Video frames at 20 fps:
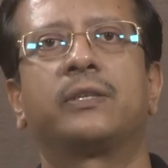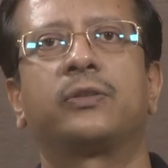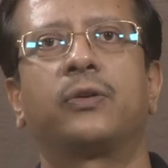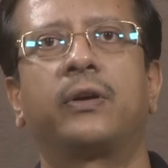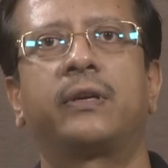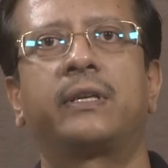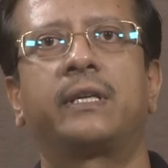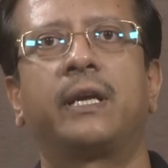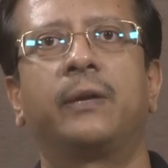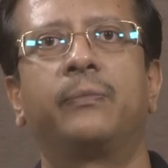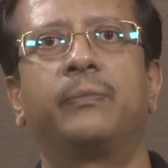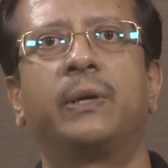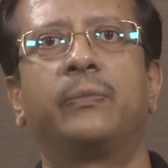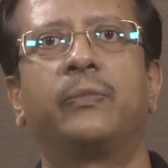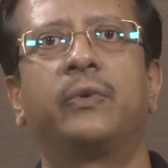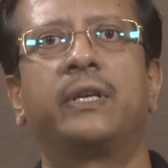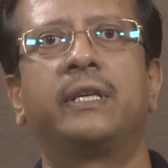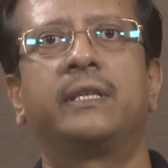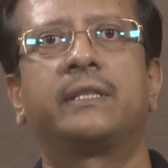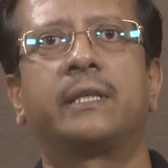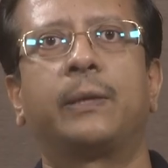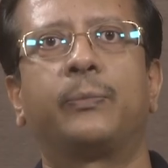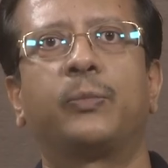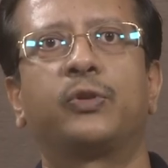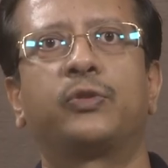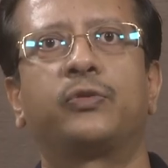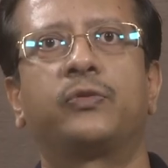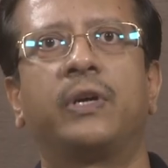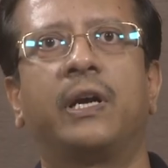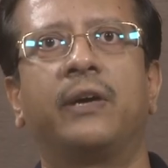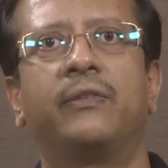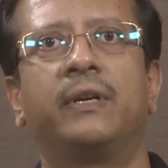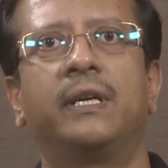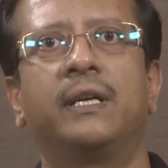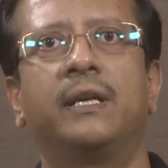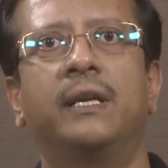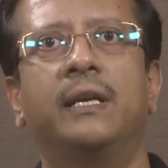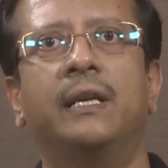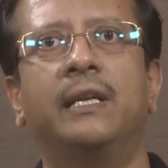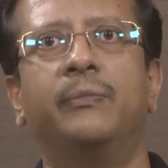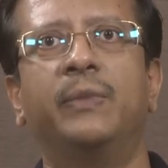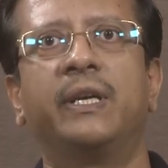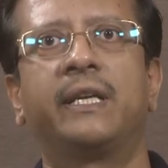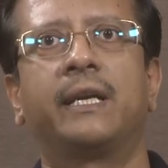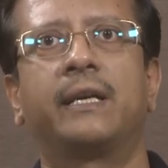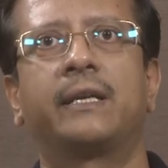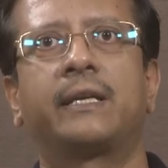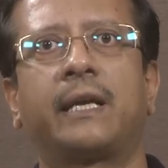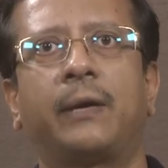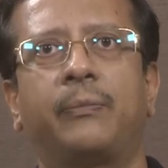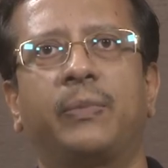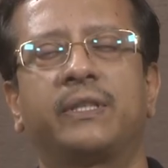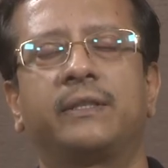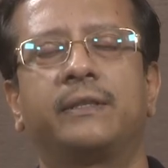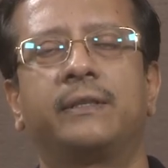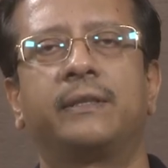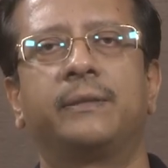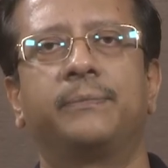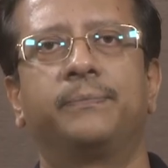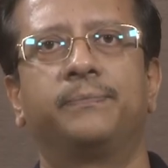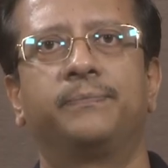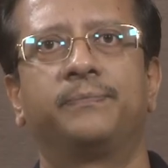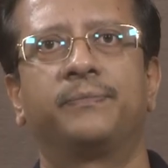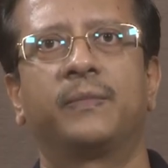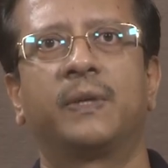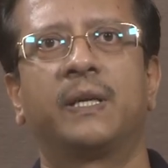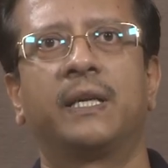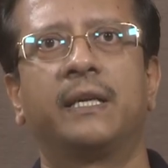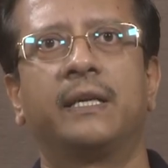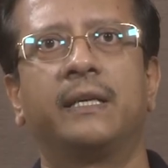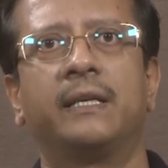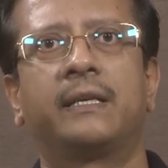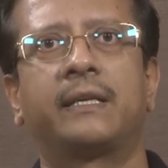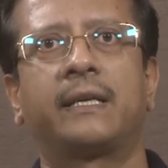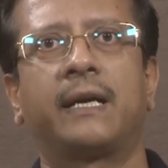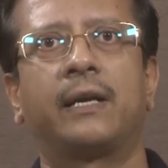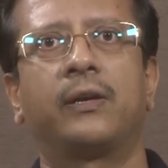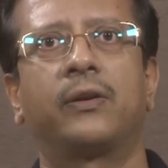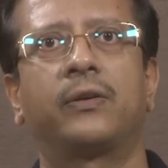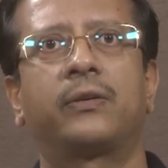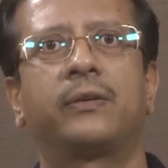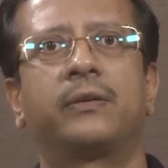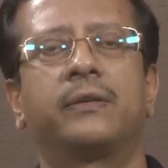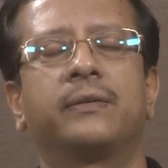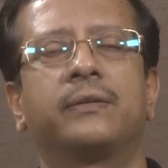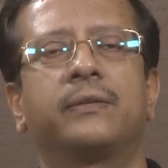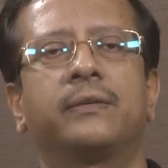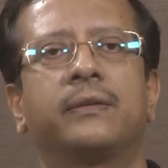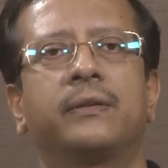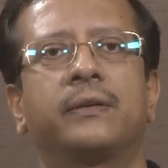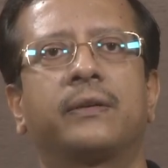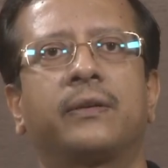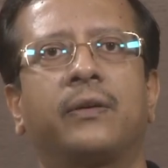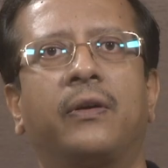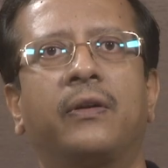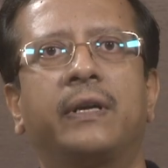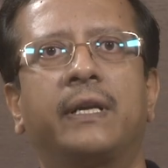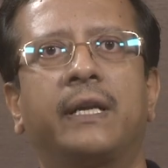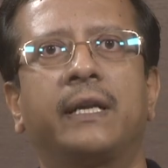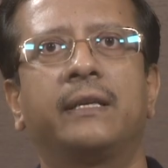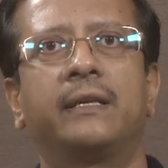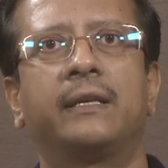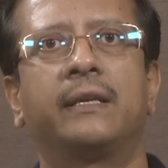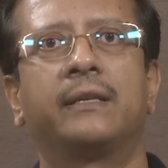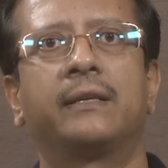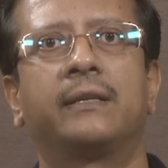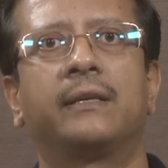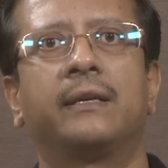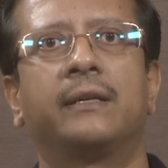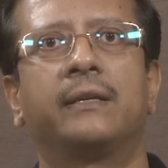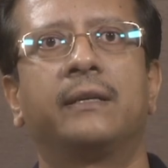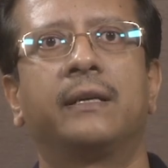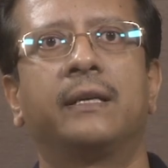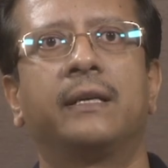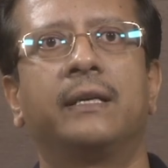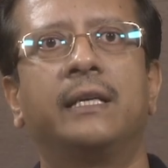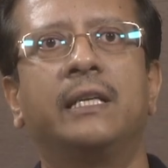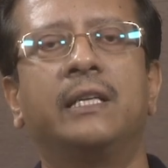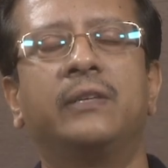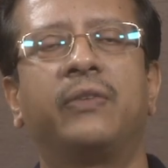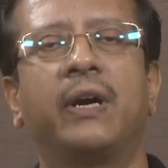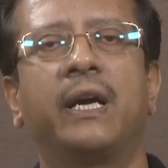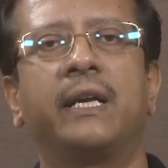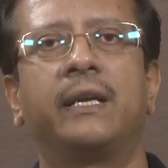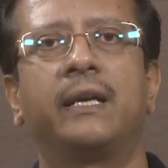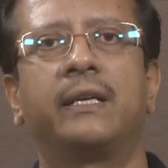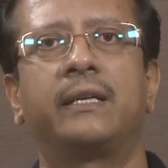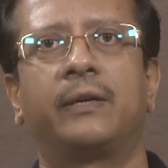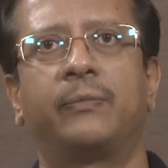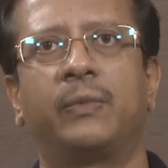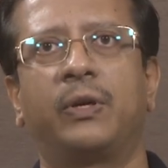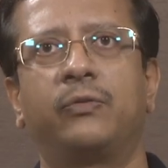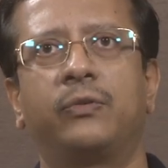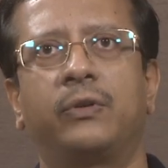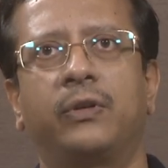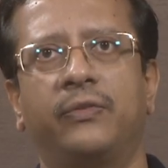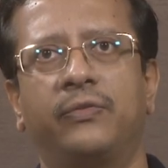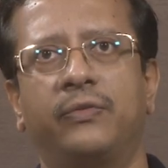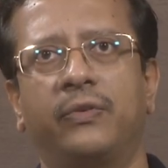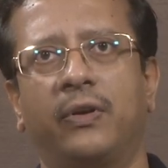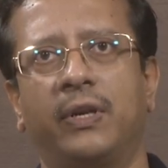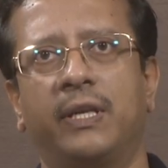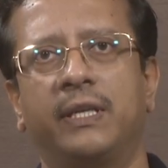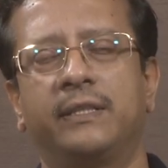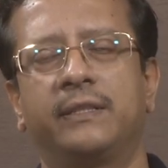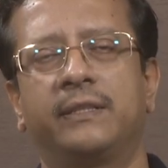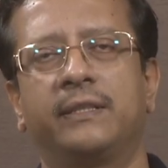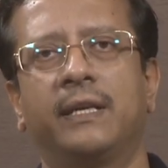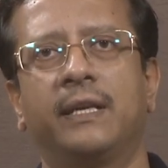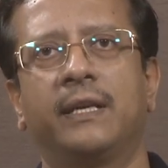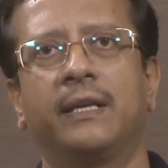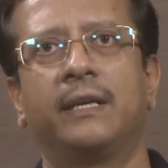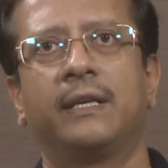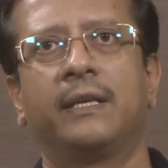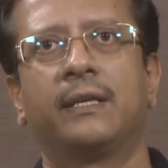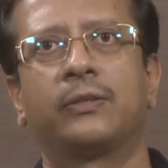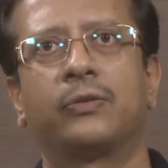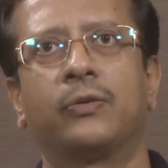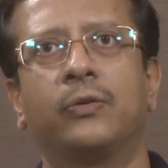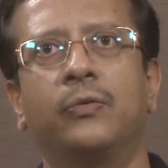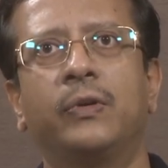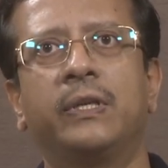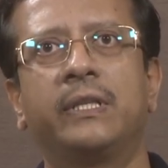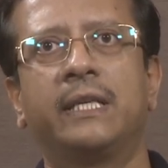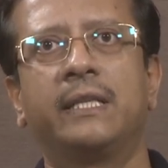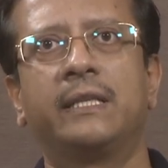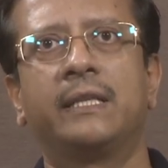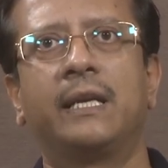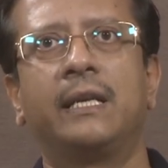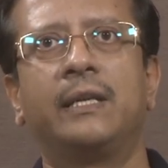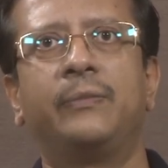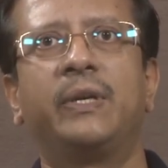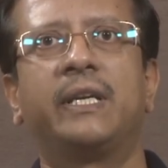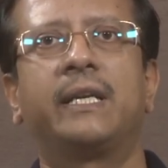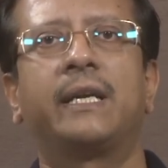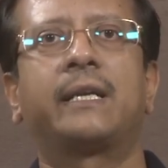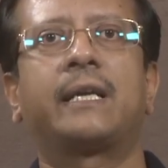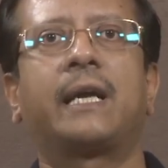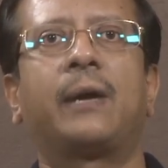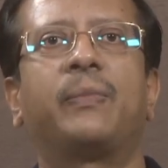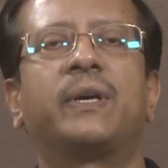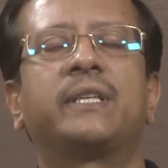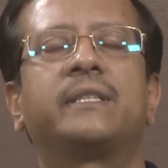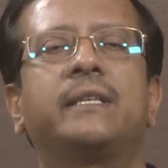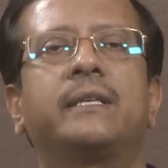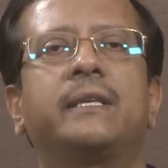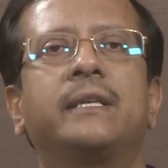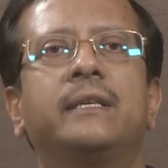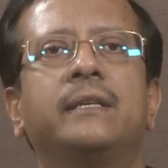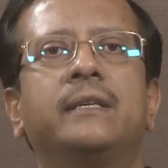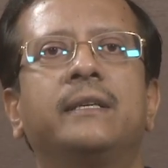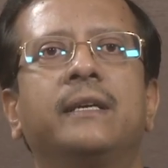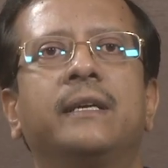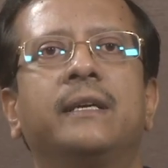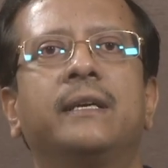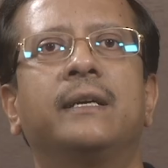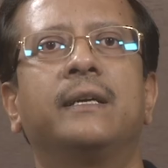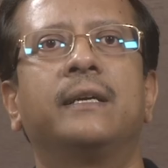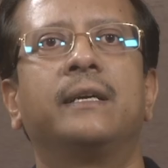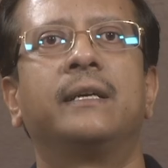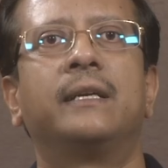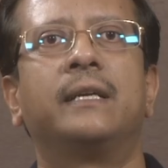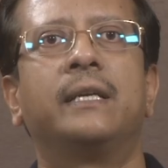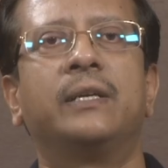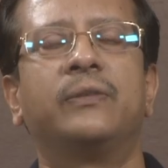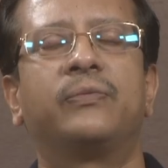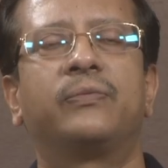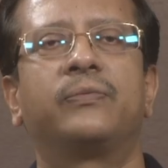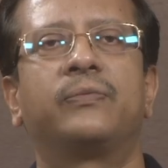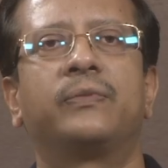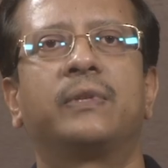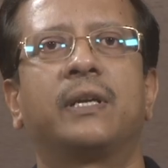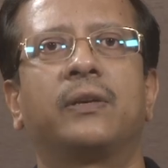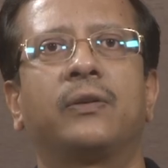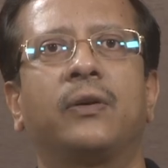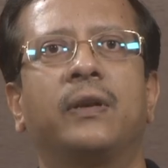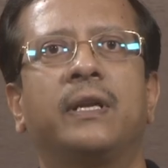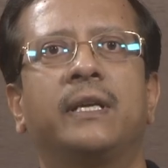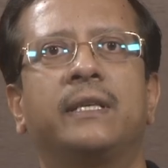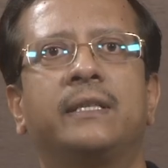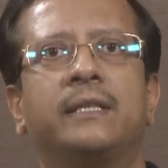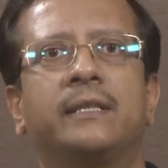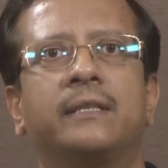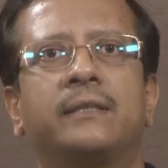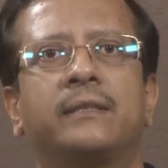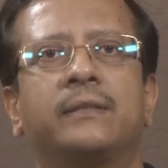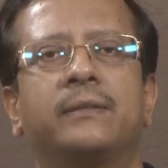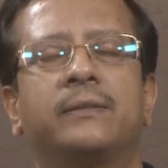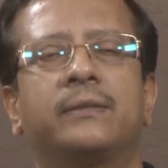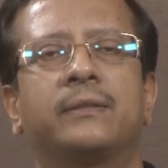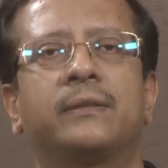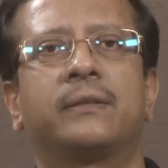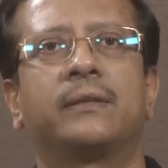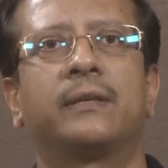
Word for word: the short term memory is supposed to have a limited capacity. It cannot contain infinite amount of knowledge. So, within the limited capacity, if the knowledge is